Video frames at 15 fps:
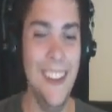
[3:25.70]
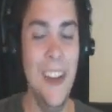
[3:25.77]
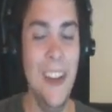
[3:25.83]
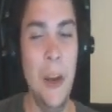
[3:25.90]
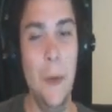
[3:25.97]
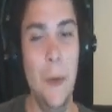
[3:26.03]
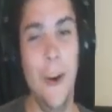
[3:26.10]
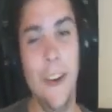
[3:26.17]

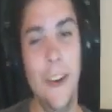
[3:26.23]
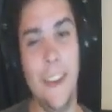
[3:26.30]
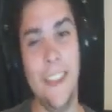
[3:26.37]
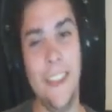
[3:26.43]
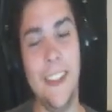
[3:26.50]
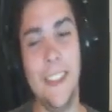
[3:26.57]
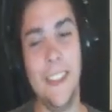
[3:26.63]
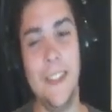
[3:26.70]
Well,
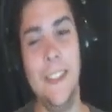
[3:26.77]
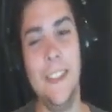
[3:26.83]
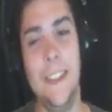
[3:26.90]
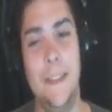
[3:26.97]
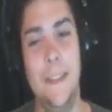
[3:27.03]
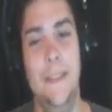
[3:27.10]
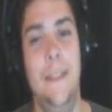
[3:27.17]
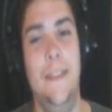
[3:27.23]
there's only a
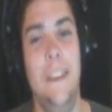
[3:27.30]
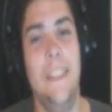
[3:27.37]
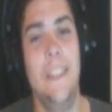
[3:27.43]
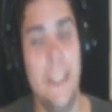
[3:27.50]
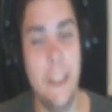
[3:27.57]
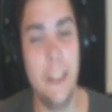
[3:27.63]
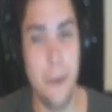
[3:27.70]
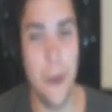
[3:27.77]
very
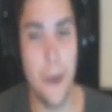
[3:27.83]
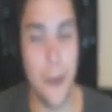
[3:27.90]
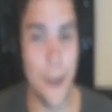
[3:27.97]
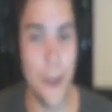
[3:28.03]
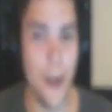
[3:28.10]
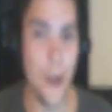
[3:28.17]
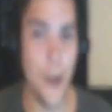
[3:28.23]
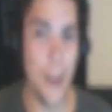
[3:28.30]
small
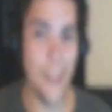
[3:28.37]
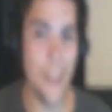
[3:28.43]
crowd in the